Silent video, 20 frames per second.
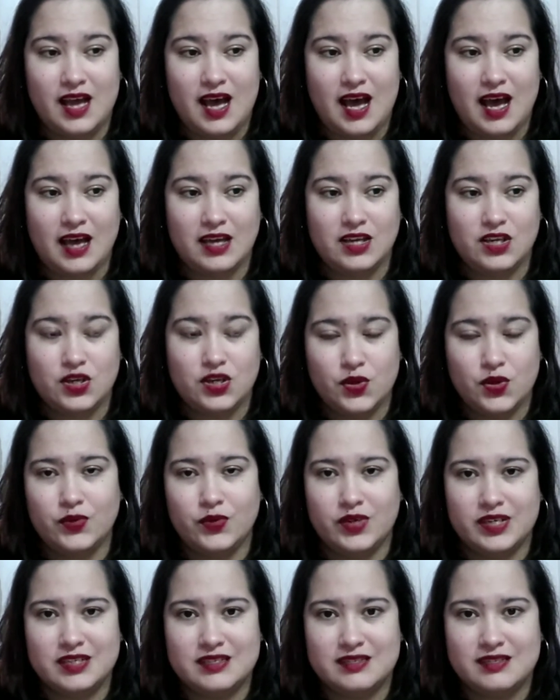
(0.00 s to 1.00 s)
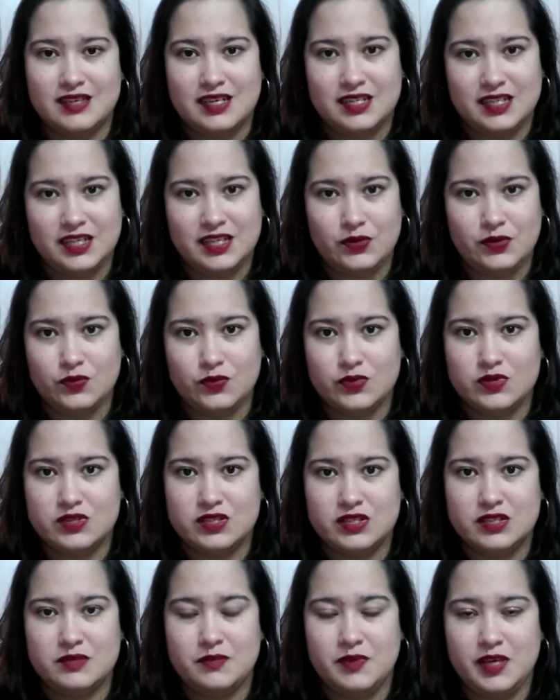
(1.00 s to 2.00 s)
I noticed that he
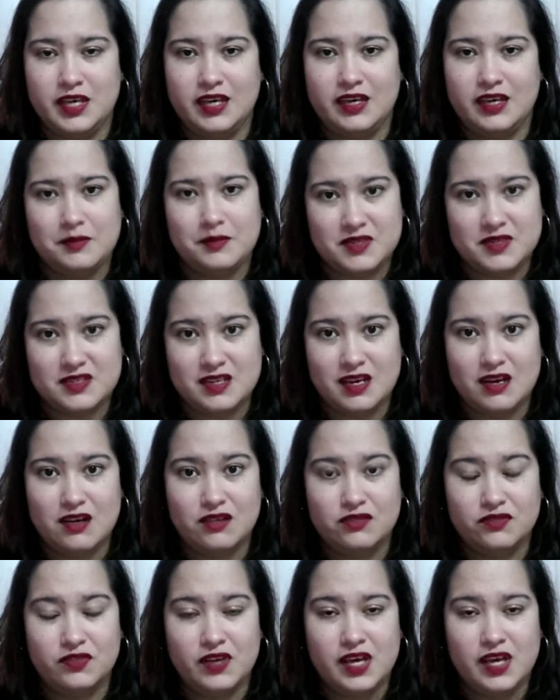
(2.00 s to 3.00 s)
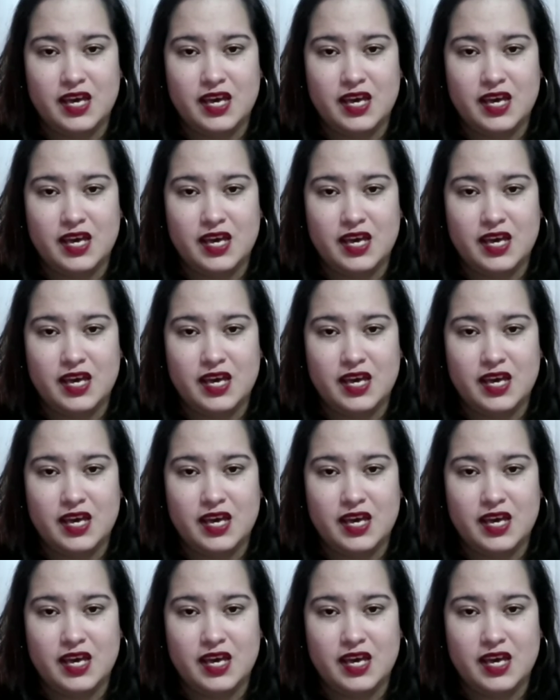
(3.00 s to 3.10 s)
wasn't being himself.